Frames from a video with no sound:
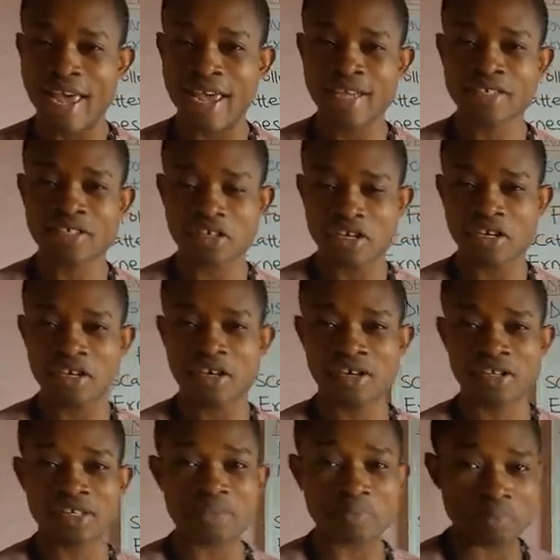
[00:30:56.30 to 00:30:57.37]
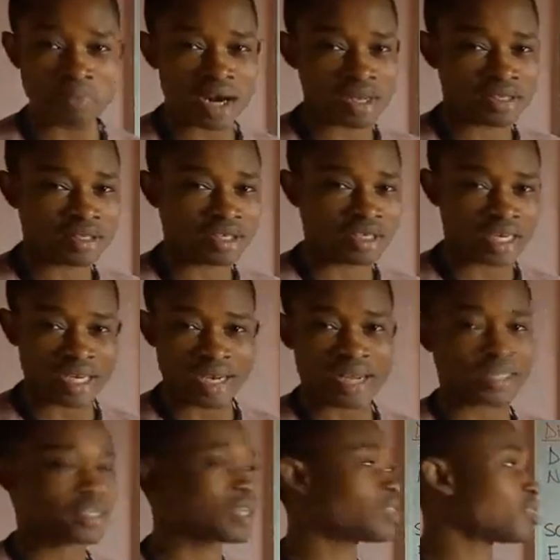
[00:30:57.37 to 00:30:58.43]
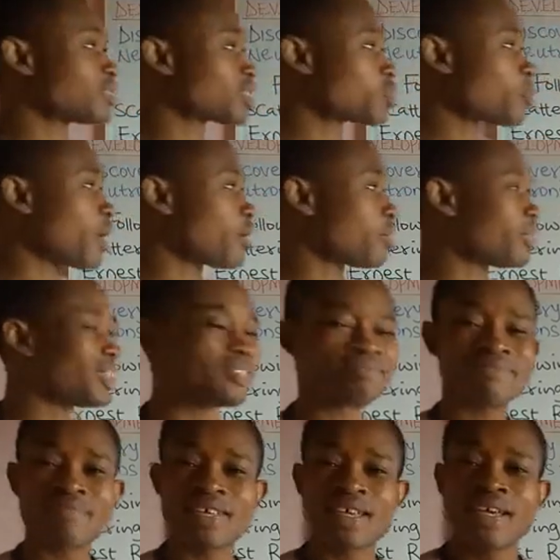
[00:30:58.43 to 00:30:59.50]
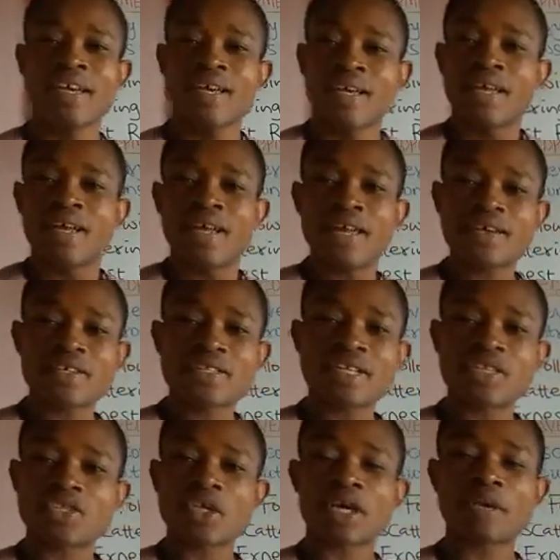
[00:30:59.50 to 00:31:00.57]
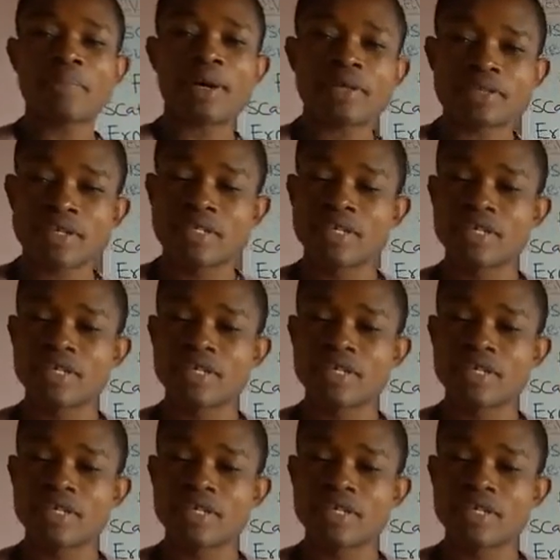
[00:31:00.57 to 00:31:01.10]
and Ernest Marsden connected to the experiment. Let us now talk about the